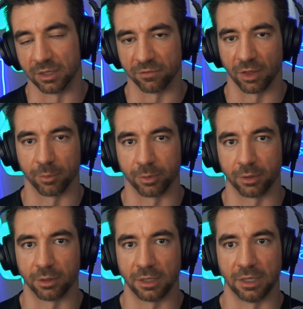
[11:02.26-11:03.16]
be a
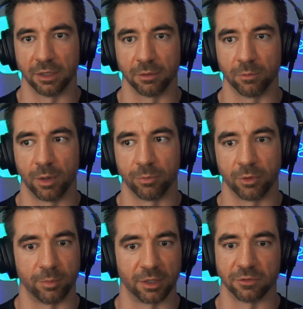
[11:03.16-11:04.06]
developer in
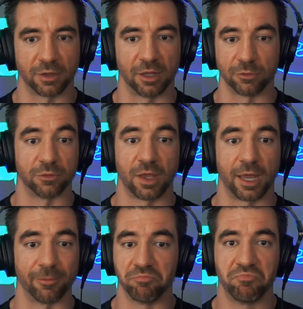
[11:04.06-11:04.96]
web3 because as you're
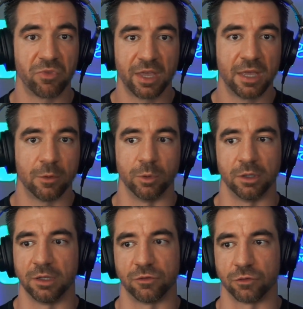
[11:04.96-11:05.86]
saying we,
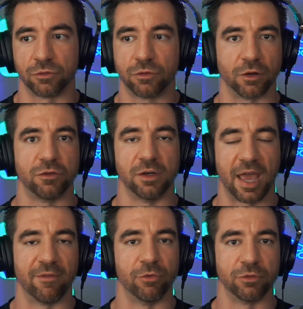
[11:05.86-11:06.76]
it's just such an
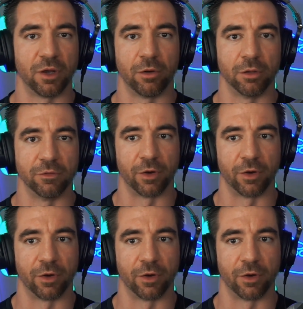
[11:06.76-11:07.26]
adversarial